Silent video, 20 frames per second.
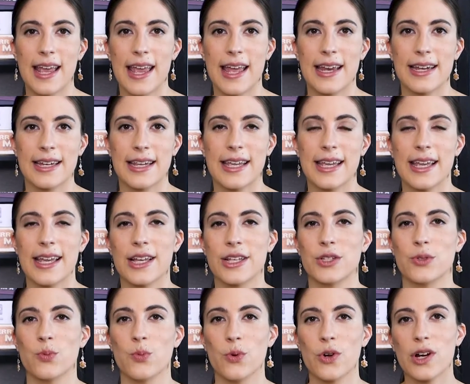and he
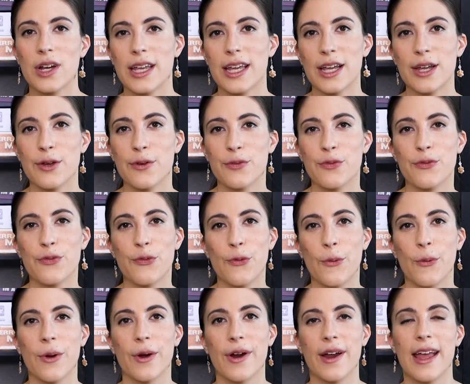is working
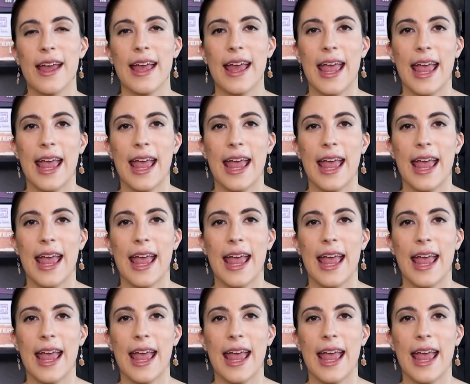for